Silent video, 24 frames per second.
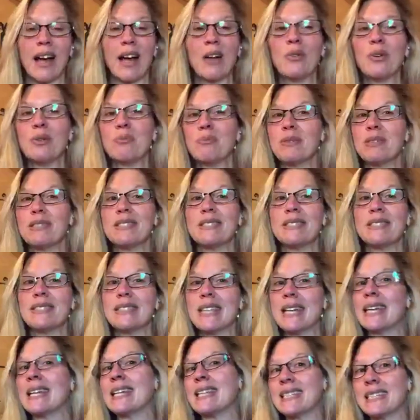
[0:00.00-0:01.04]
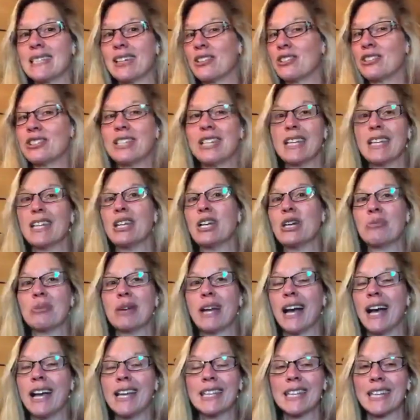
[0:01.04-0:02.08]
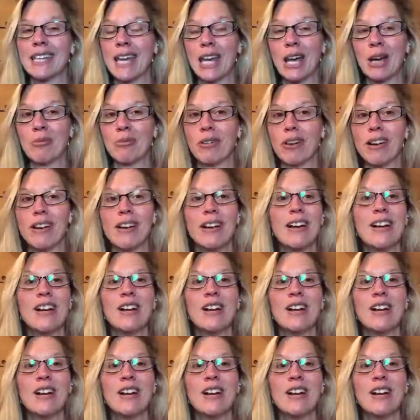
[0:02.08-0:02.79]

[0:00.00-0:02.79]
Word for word: I wouldn't be sitting here behind the camera